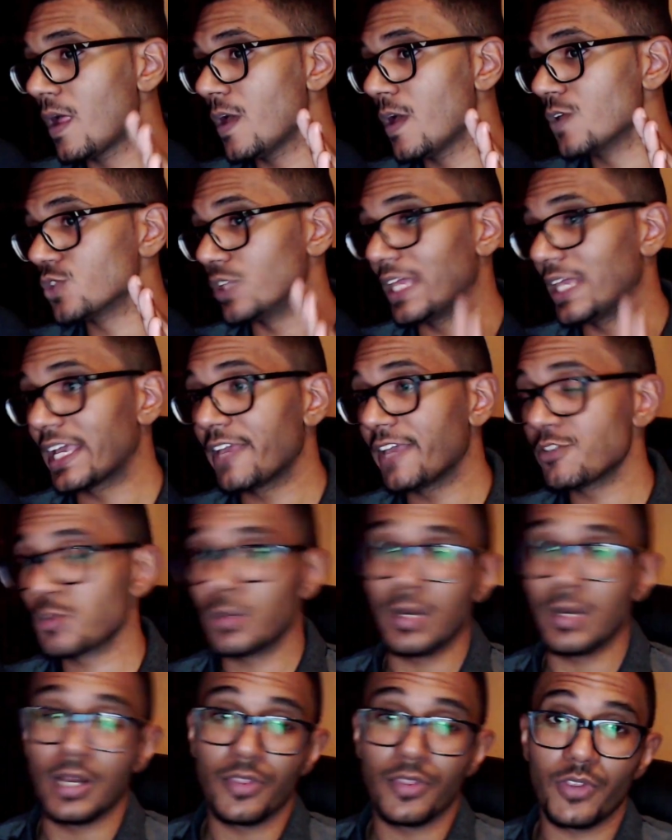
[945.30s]
So that gives
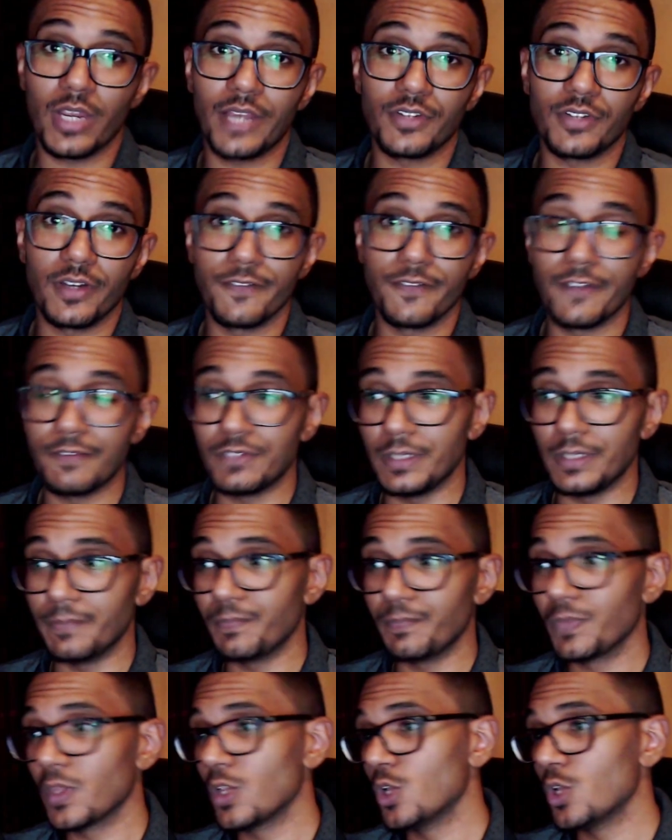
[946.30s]
you around 350.
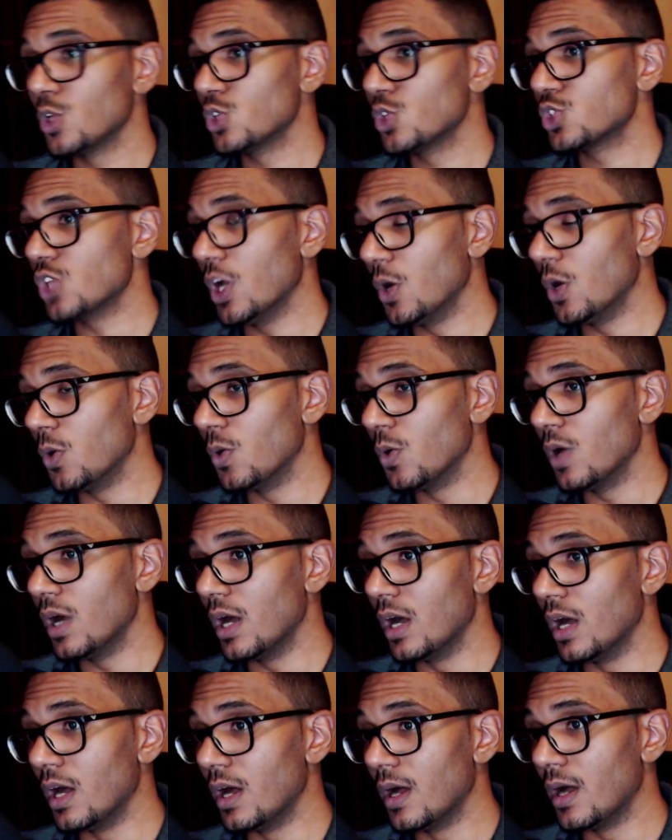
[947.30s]
So
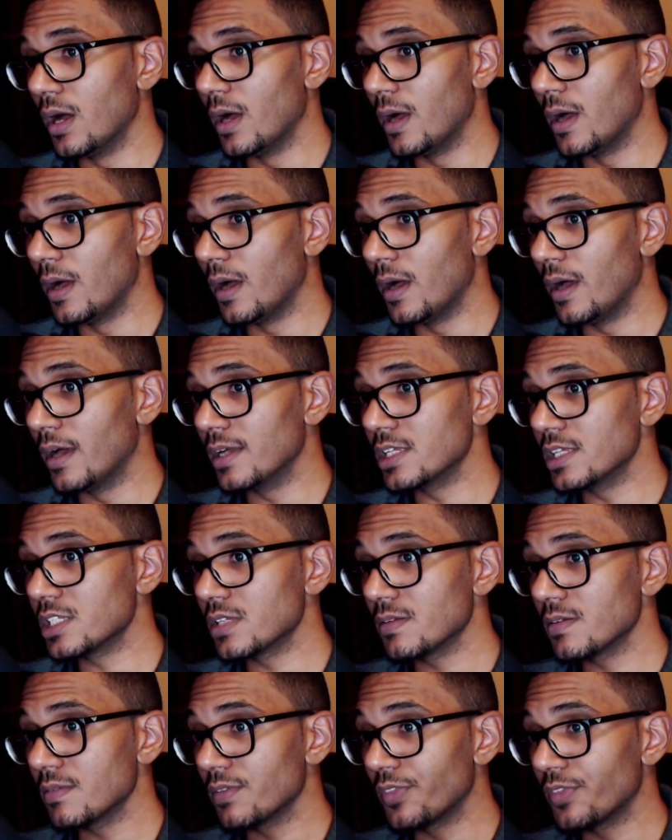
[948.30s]
uh,
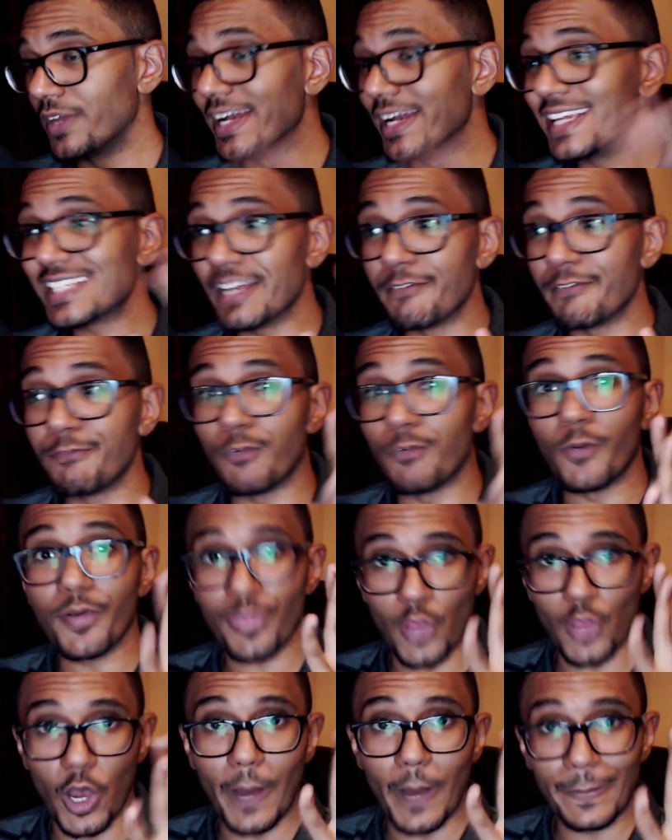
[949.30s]
there is a
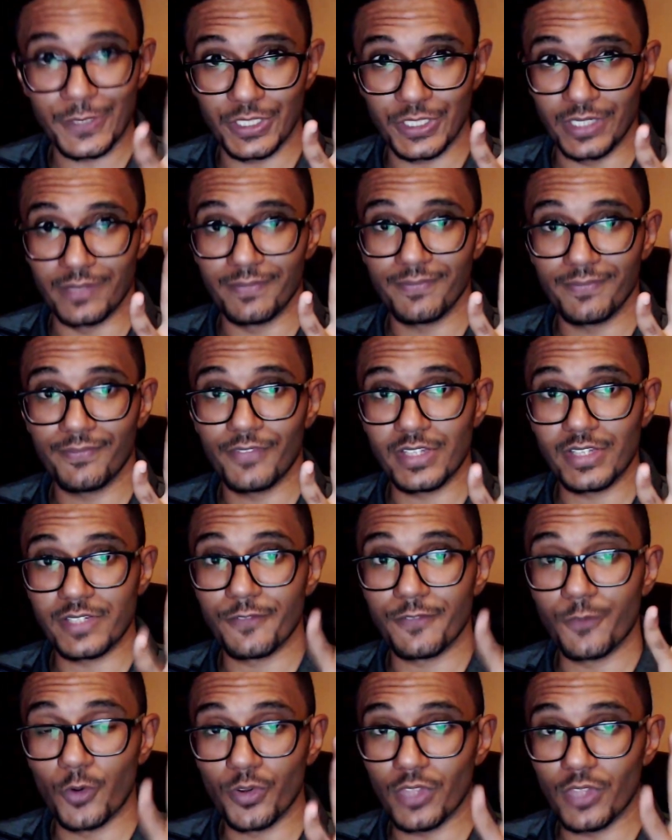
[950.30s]
fourth option. There's a
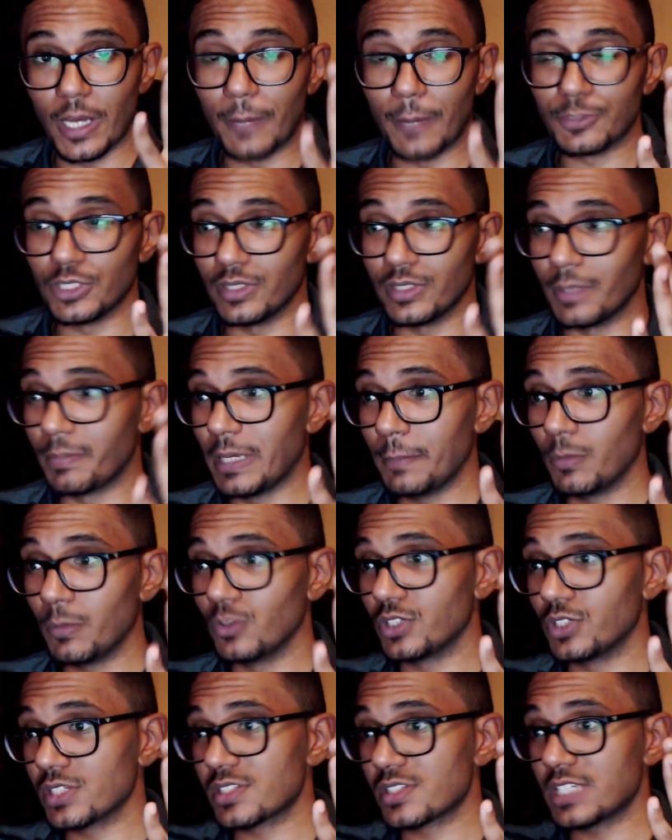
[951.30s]
fourth option that
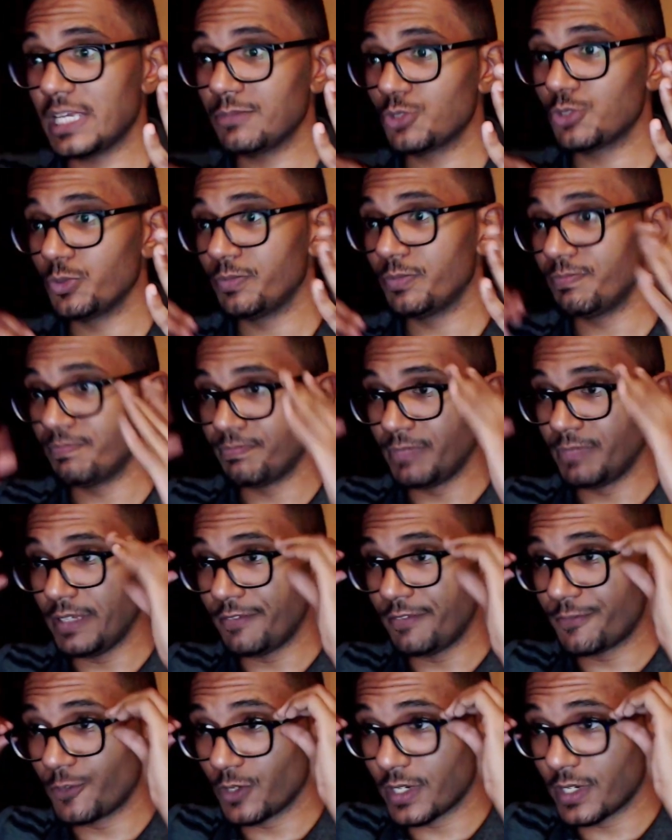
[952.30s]
people just seem to be
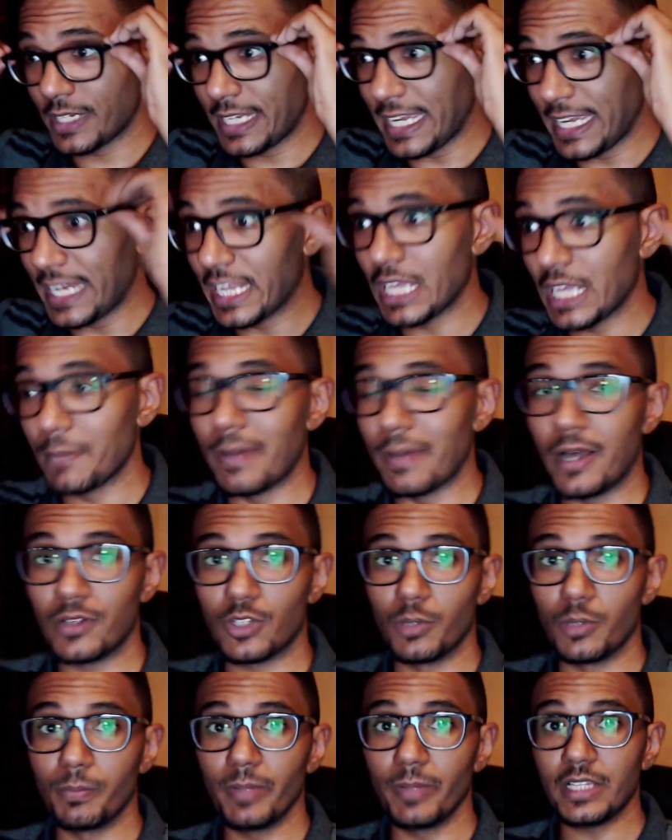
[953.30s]
forgetting
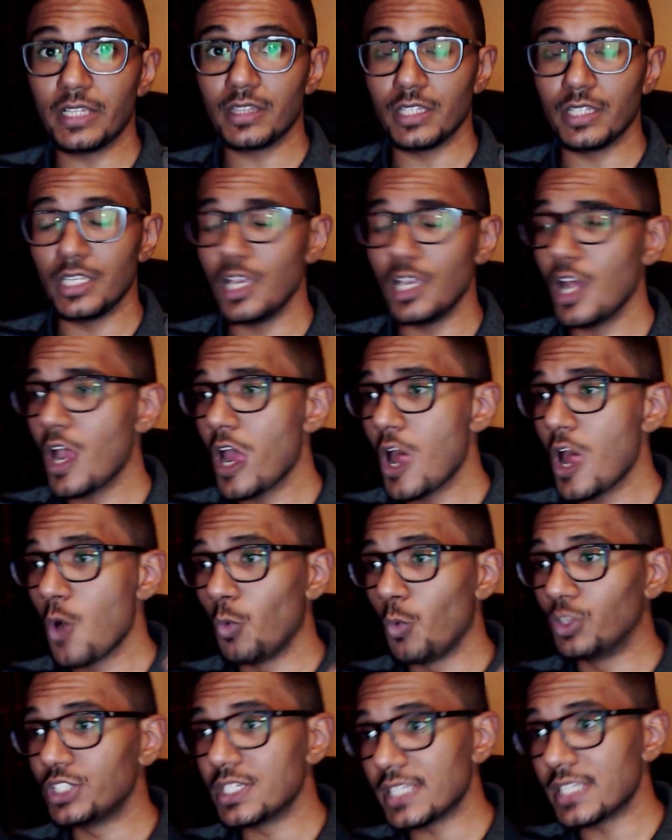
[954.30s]
about completely,
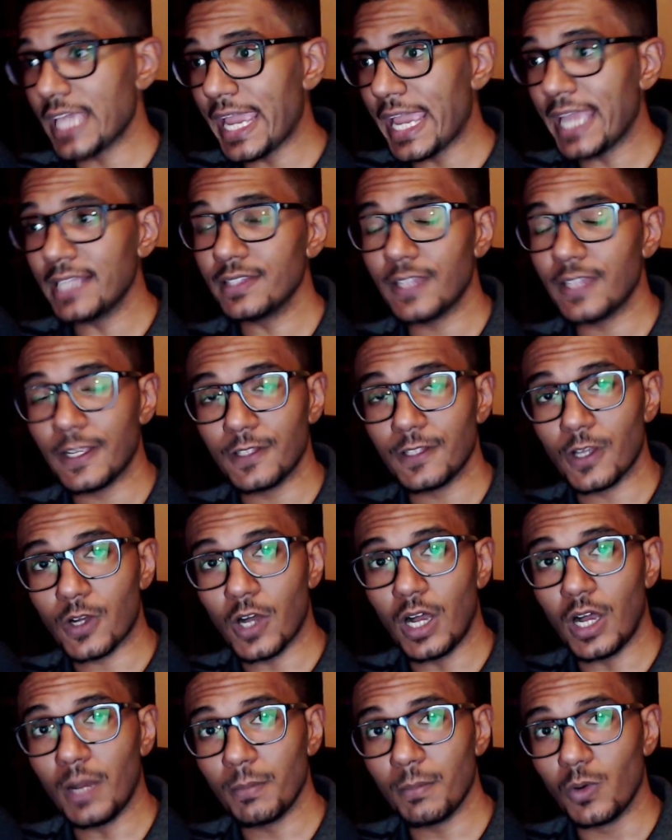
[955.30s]
which is ending the
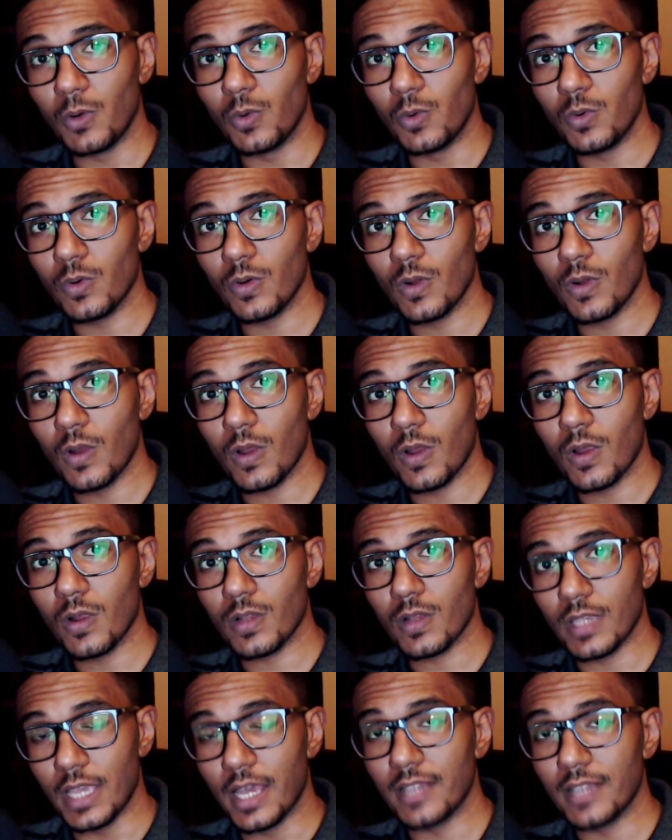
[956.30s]
combo,
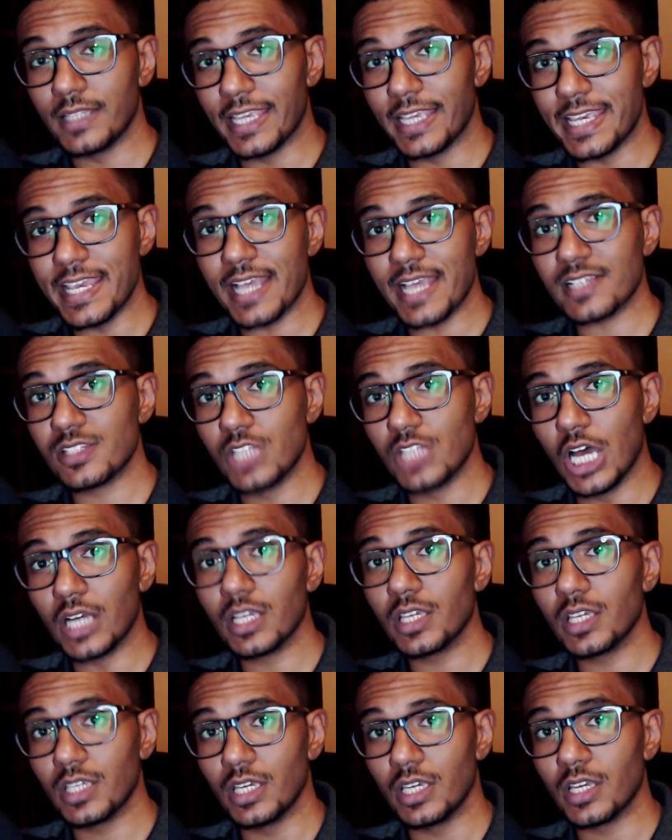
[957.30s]
yeah, the EX
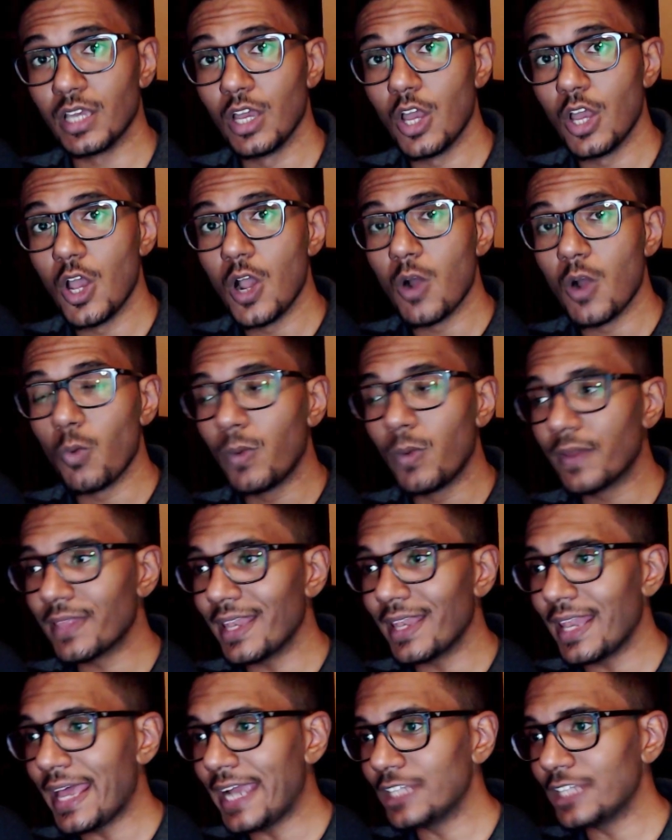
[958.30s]
Donkey Kick, with
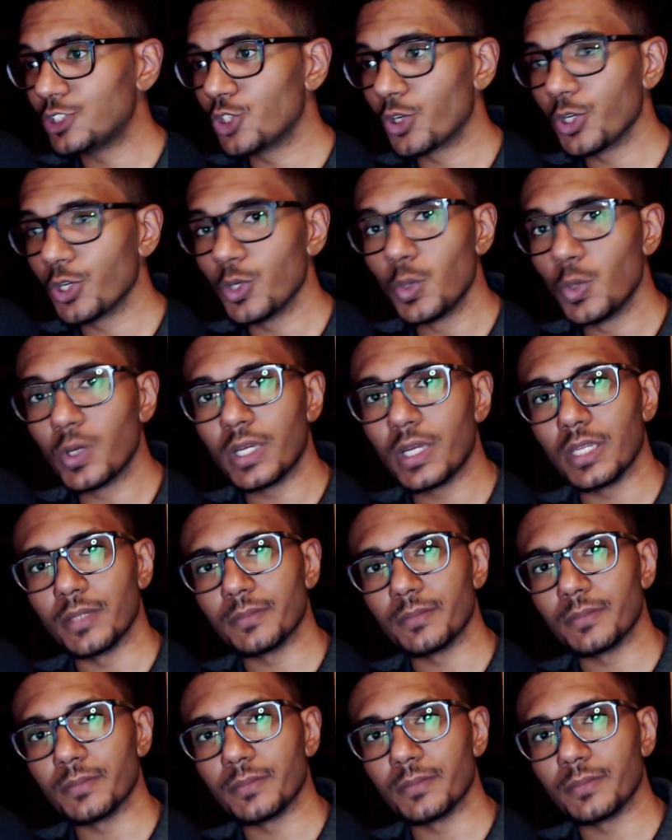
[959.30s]
a light shoryuken.